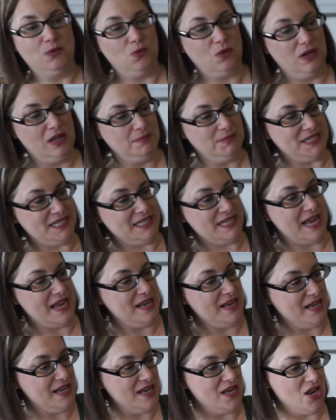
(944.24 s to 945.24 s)
while I'm
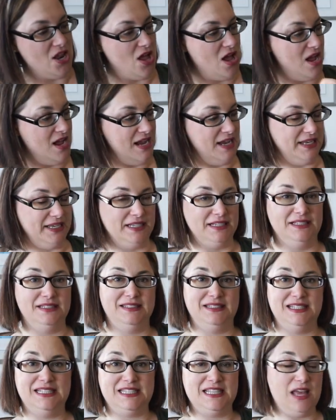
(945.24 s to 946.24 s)
standing in line.
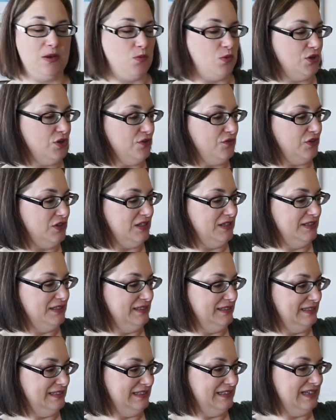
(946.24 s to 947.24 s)
Isn't that
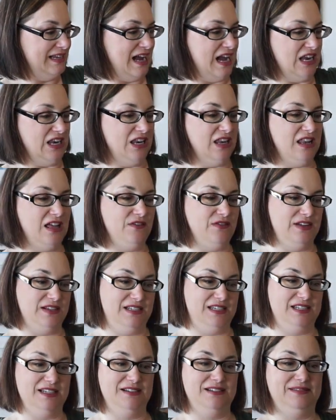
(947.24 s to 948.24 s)
wonderful? I love
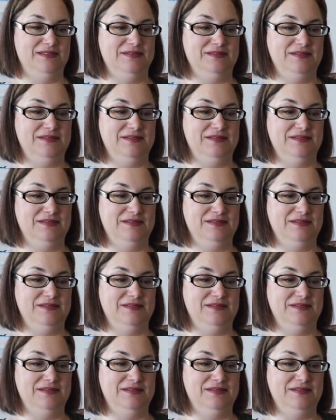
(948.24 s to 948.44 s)
it.